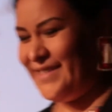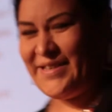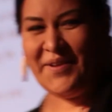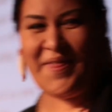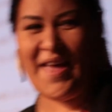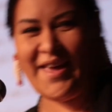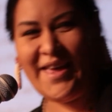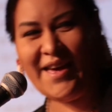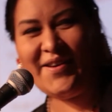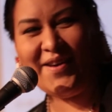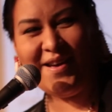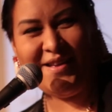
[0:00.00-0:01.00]
So thank
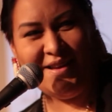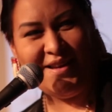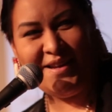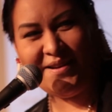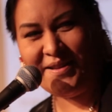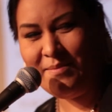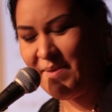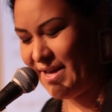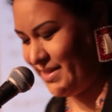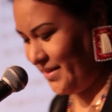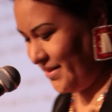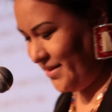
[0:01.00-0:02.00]
you. You're the
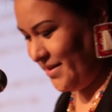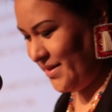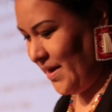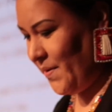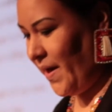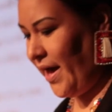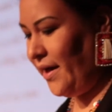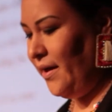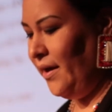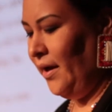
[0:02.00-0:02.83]
best. Okay.